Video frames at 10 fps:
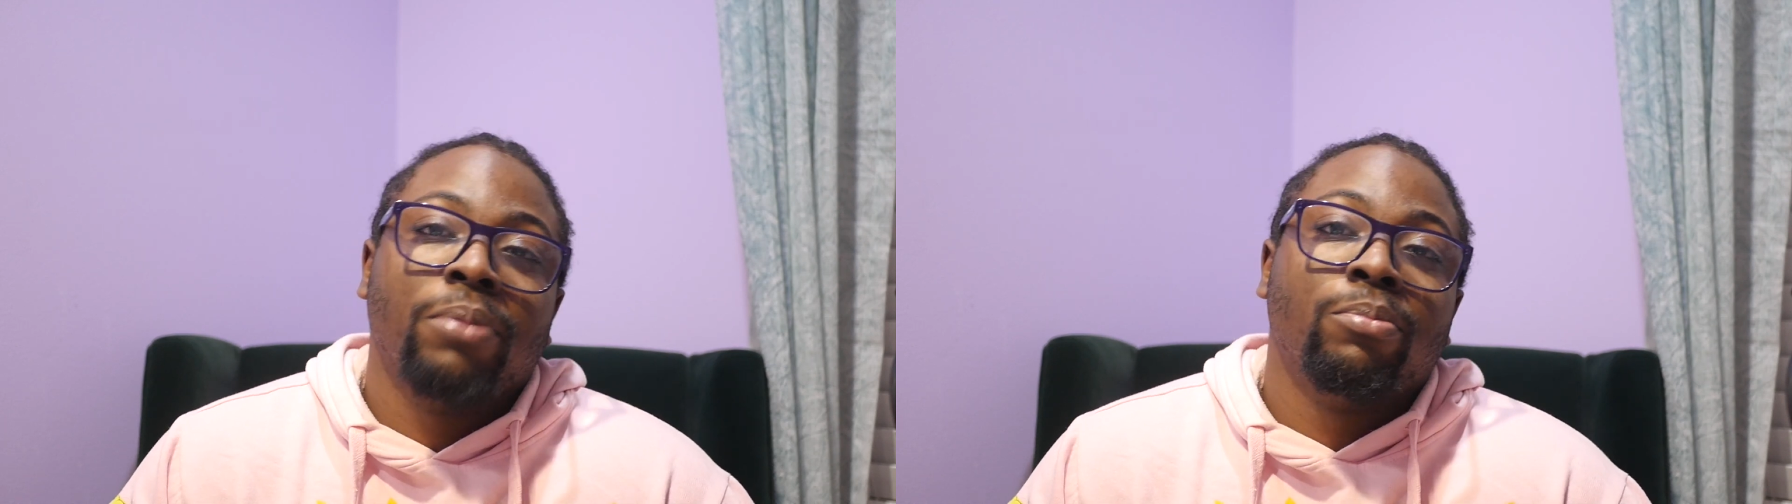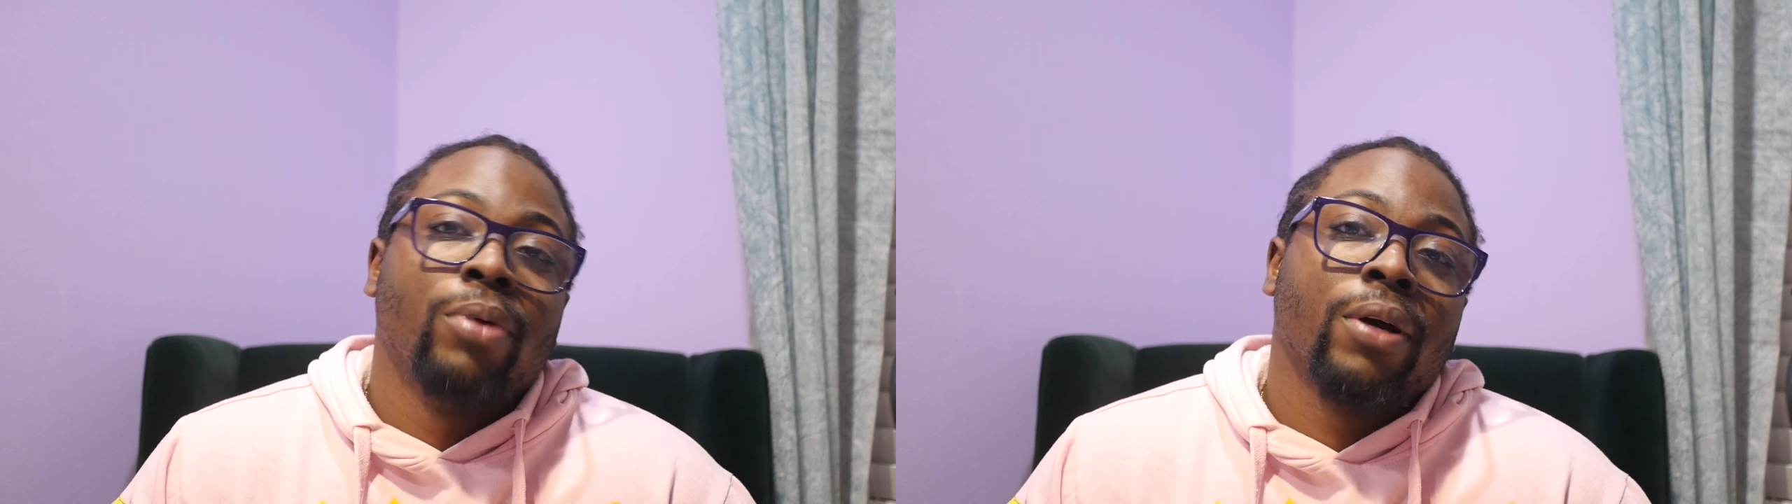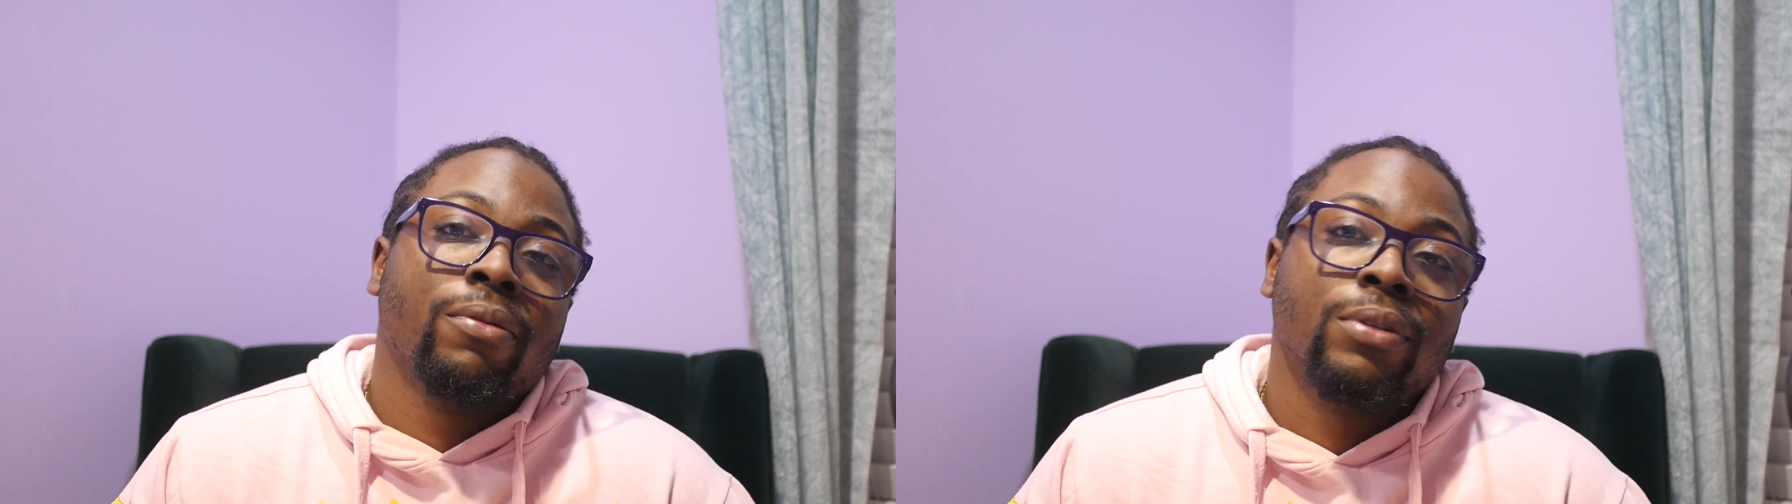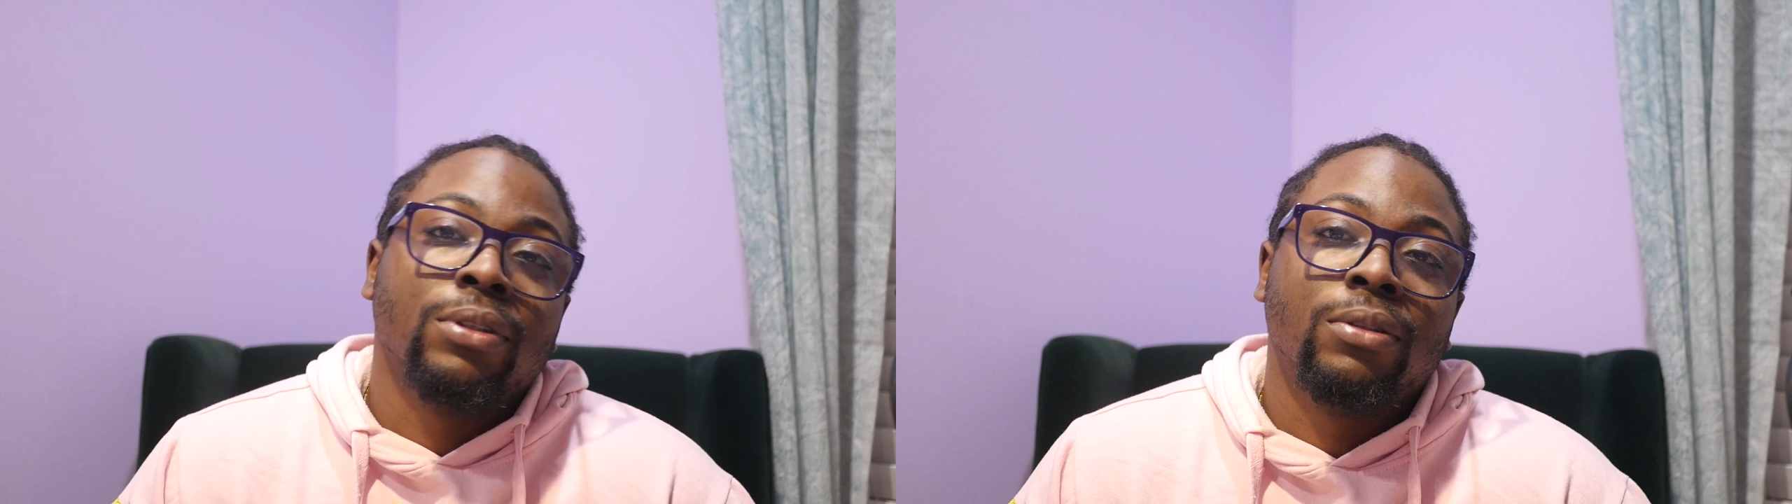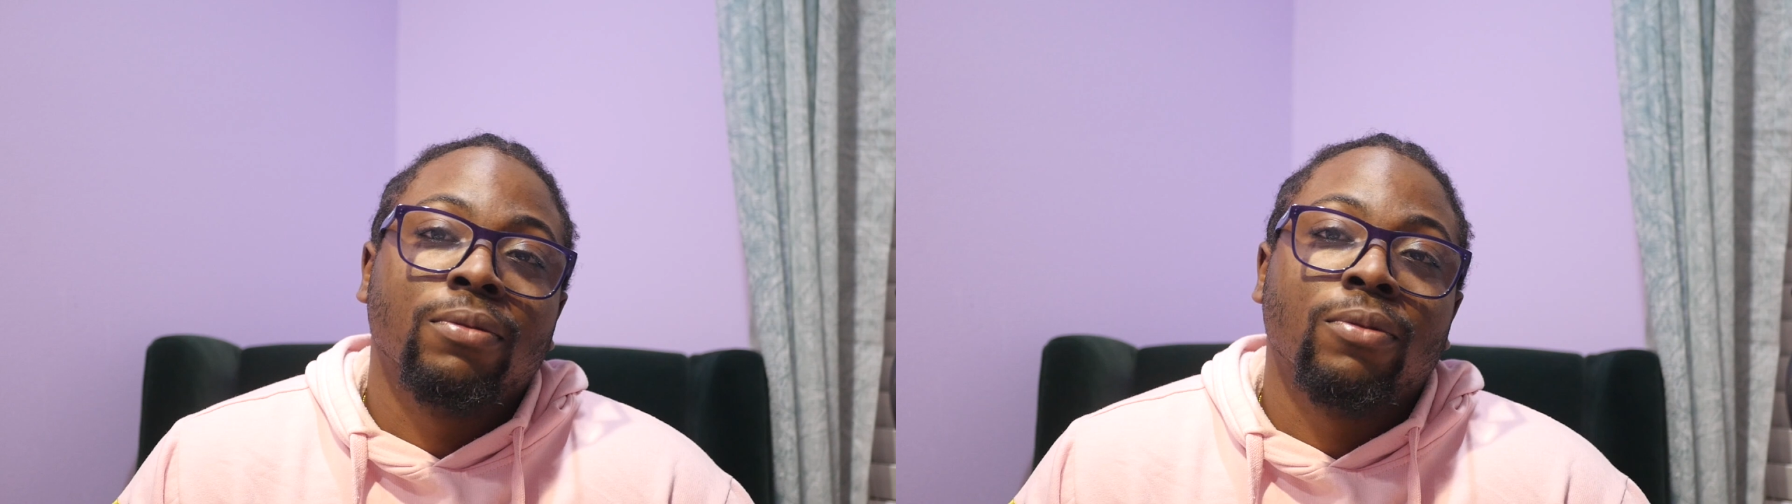
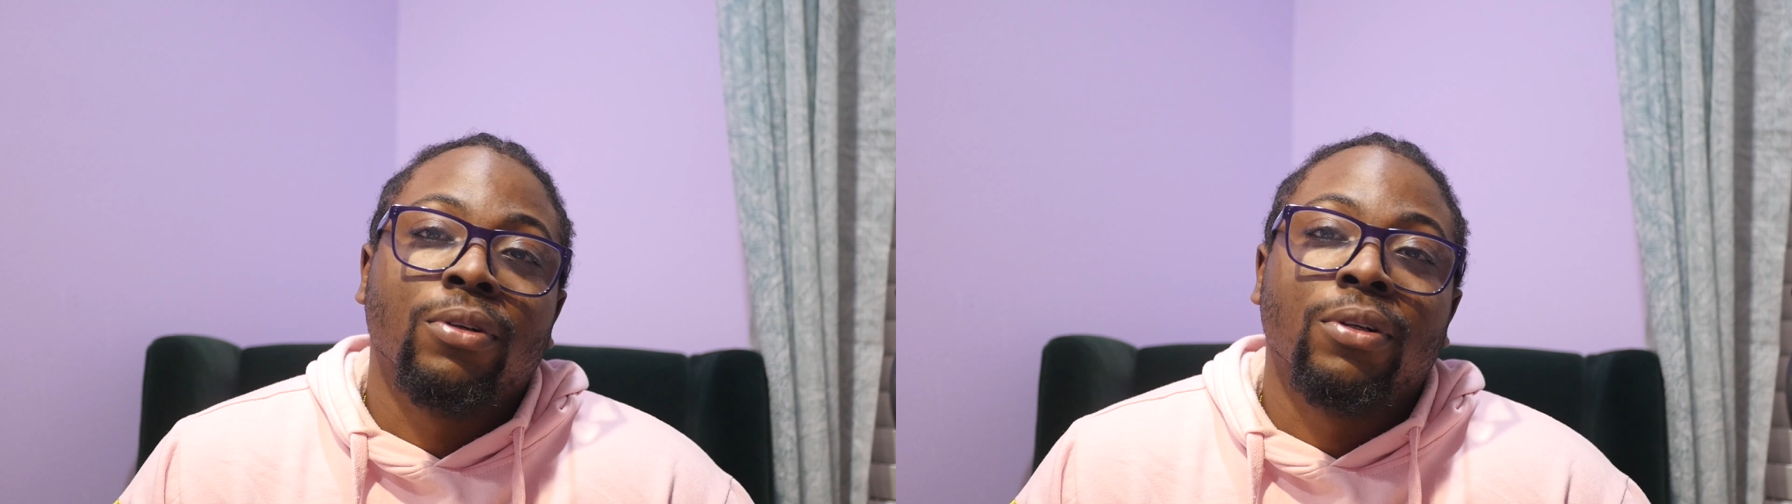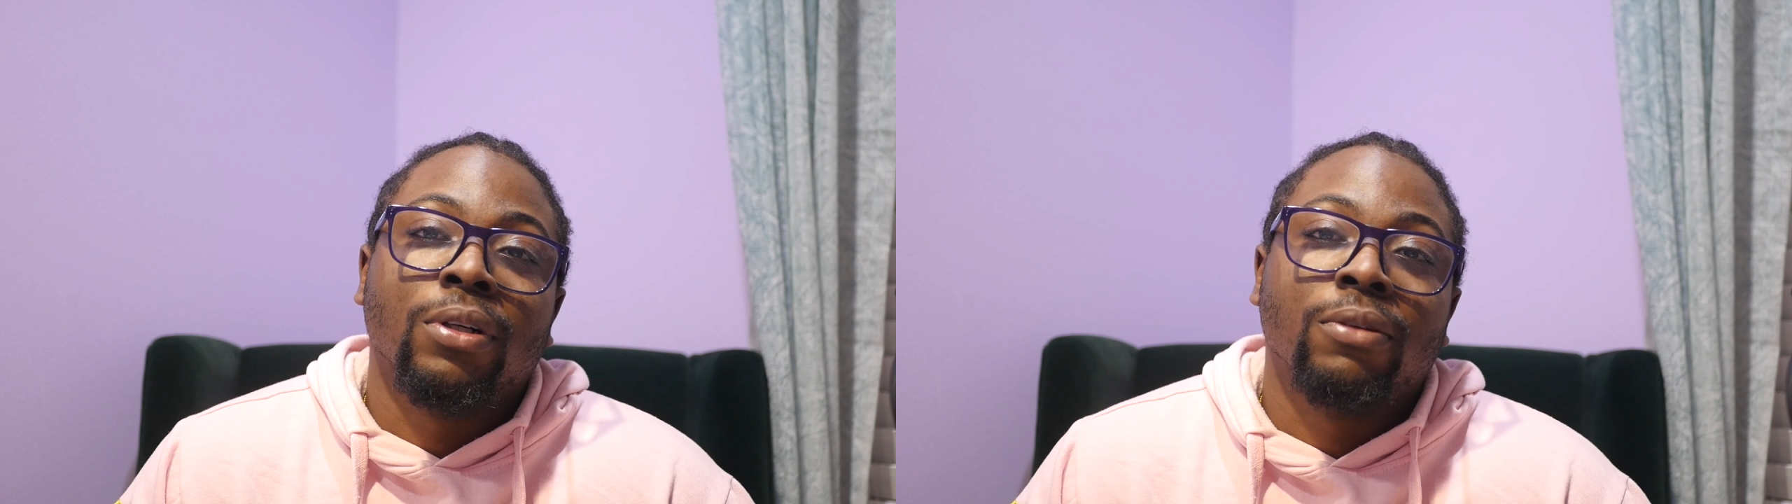breakfast for